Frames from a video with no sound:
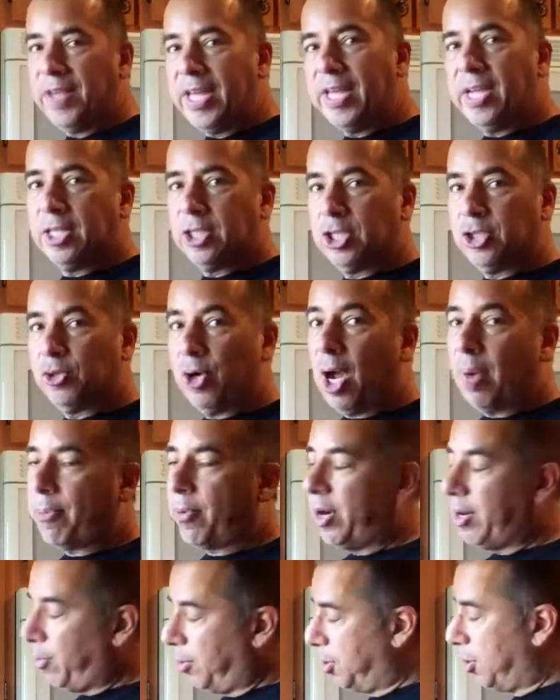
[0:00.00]
vegan
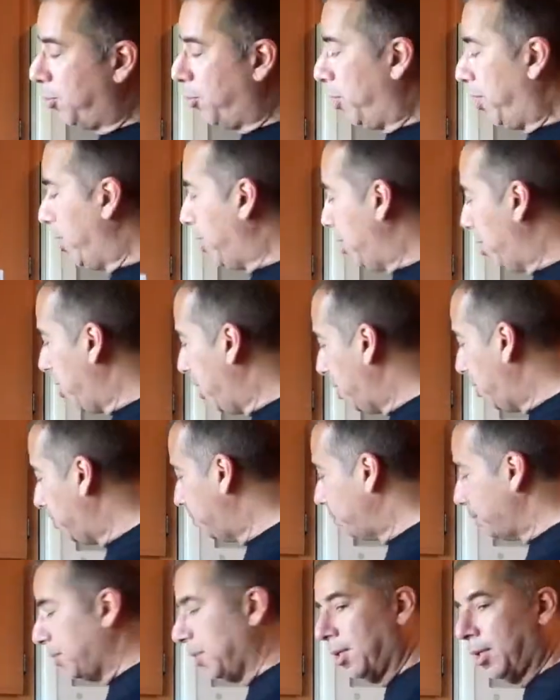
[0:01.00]
strawberry, which is really good,
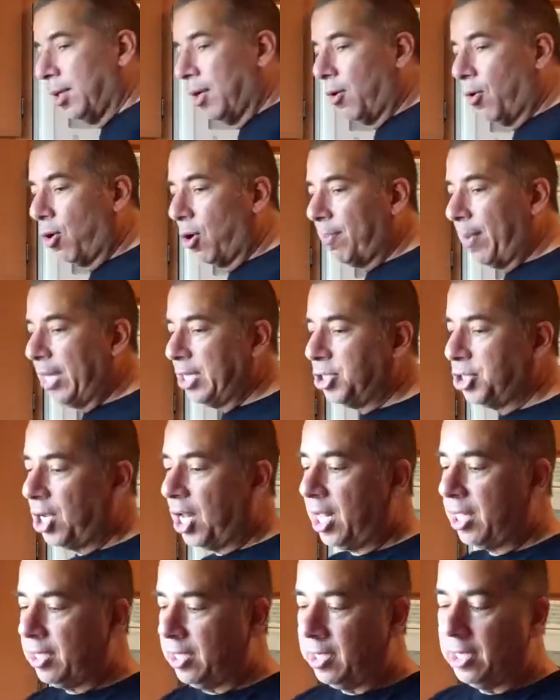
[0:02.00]
or my
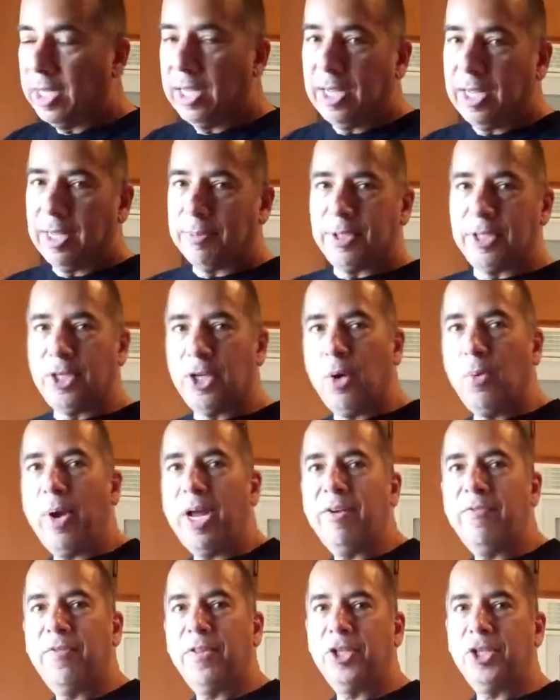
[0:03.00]
chocolate. Still
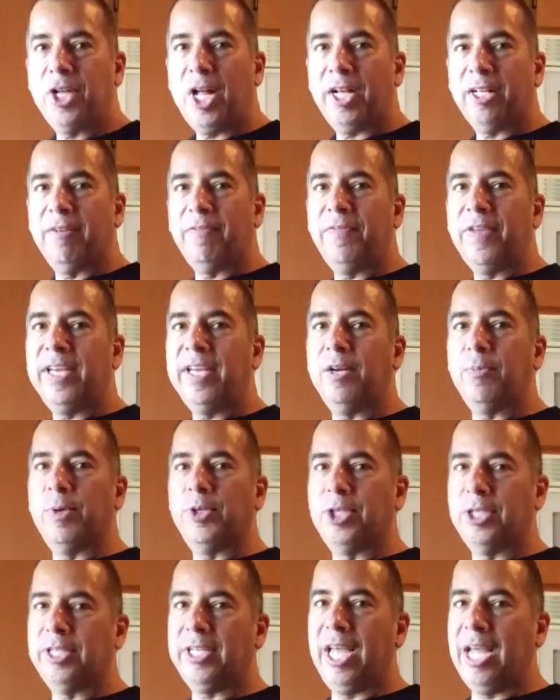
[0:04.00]
waiting for the chocolate vegan,
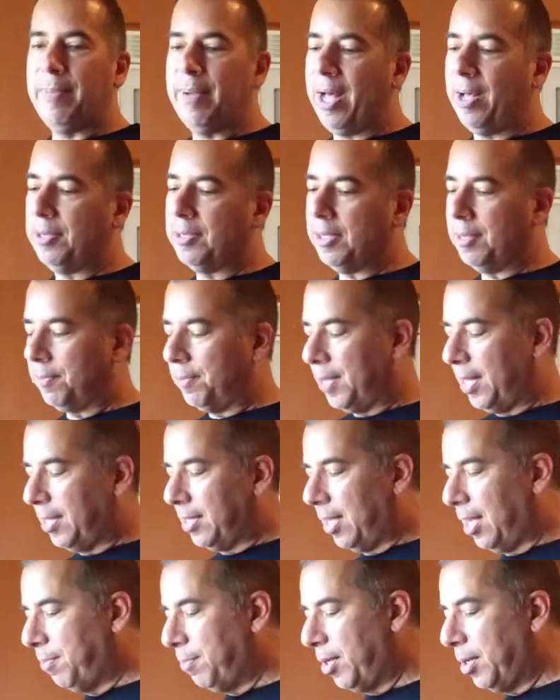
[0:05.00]
which just came out,
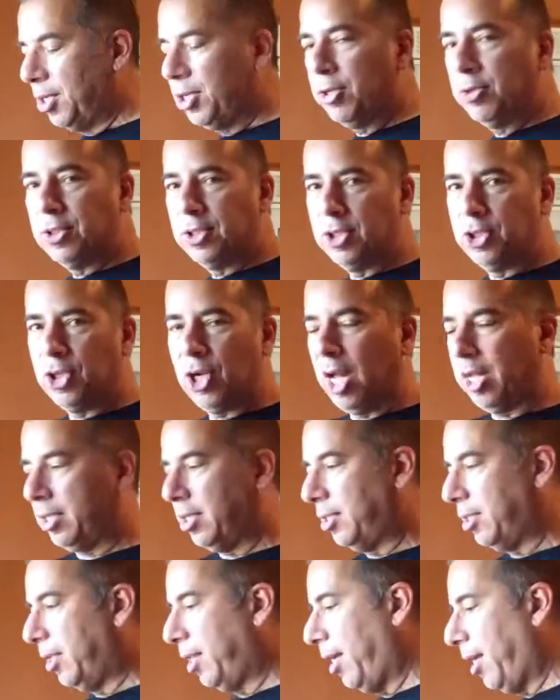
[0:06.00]
but I'm gonna use the
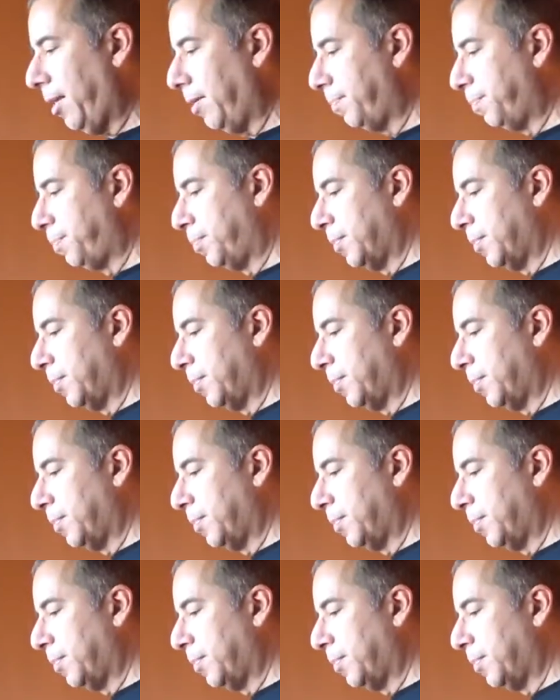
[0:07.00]
chocolate today.